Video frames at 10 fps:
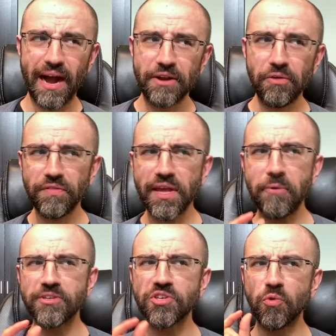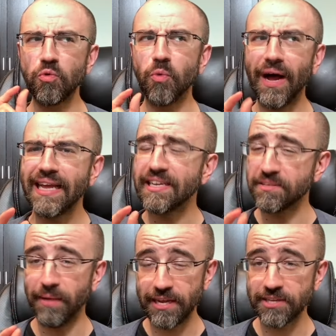I don't think it was quite as
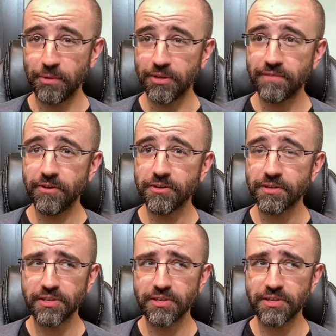many as Multiverse,